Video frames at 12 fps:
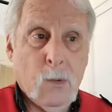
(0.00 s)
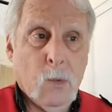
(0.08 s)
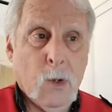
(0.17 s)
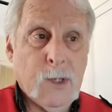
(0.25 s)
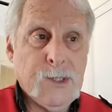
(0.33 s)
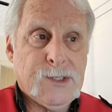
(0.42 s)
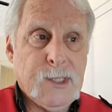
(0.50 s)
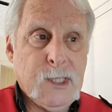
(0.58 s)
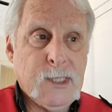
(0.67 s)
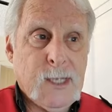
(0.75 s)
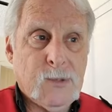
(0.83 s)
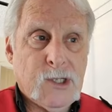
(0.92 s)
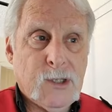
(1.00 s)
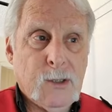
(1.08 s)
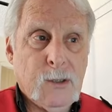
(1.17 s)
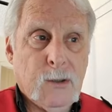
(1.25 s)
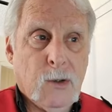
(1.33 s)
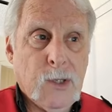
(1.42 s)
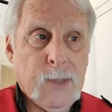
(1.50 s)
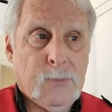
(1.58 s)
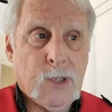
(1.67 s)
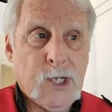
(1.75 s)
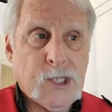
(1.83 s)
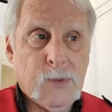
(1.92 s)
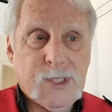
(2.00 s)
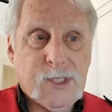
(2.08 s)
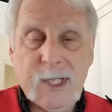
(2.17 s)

whereas the temperature or the pressure would